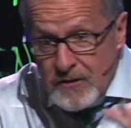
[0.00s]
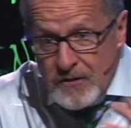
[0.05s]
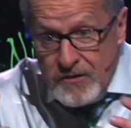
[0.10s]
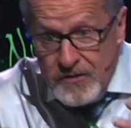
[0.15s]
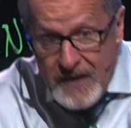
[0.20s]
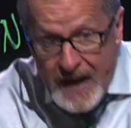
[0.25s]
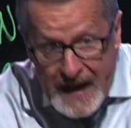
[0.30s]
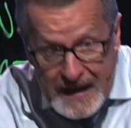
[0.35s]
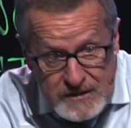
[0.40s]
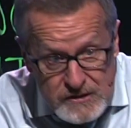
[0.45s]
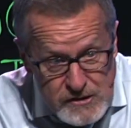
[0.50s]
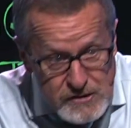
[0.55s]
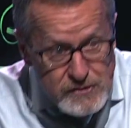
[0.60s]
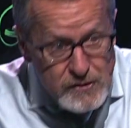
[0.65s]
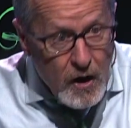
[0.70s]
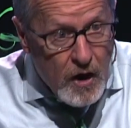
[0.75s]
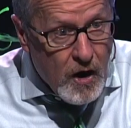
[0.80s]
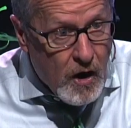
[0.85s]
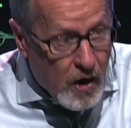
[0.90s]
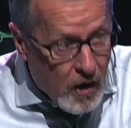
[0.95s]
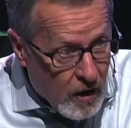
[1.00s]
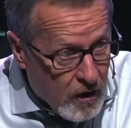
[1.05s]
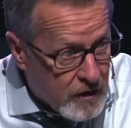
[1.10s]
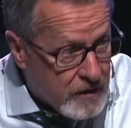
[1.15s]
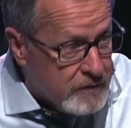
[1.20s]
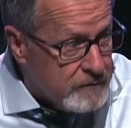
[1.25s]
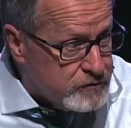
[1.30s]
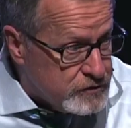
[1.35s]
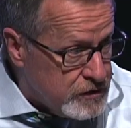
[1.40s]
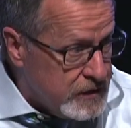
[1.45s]
That's the heart
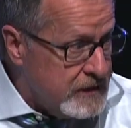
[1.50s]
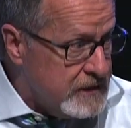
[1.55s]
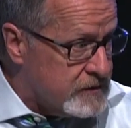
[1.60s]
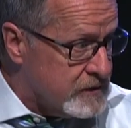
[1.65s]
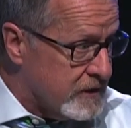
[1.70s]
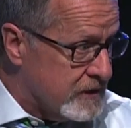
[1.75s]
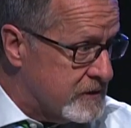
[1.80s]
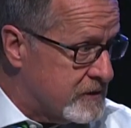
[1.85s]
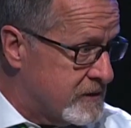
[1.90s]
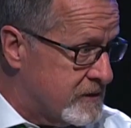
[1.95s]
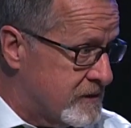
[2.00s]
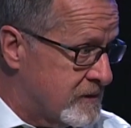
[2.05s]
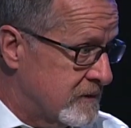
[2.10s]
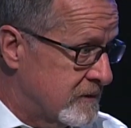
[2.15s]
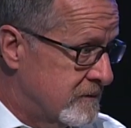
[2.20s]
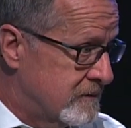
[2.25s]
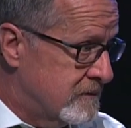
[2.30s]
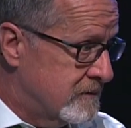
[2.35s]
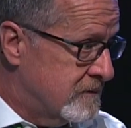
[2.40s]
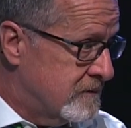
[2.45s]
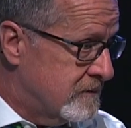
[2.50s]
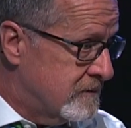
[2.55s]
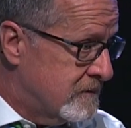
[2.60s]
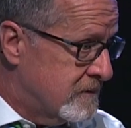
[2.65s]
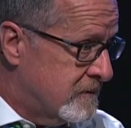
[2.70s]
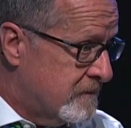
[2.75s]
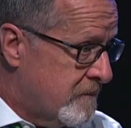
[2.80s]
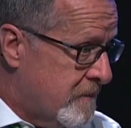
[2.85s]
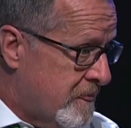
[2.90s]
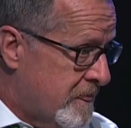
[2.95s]
of Jesus.
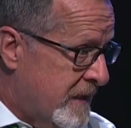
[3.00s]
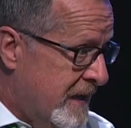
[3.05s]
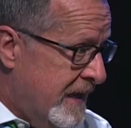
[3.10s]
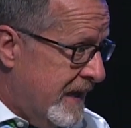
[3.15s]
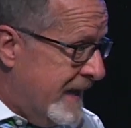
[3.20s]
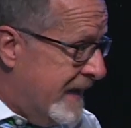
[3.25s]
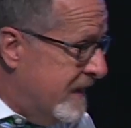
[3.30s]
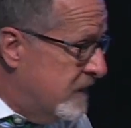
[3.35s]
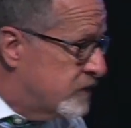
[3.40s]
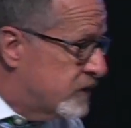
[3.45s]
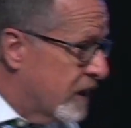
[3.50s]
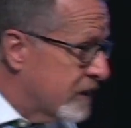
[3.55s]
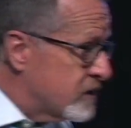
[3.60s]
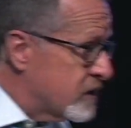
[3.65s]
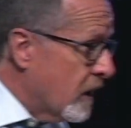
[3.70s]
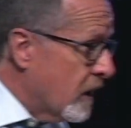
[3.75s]
He just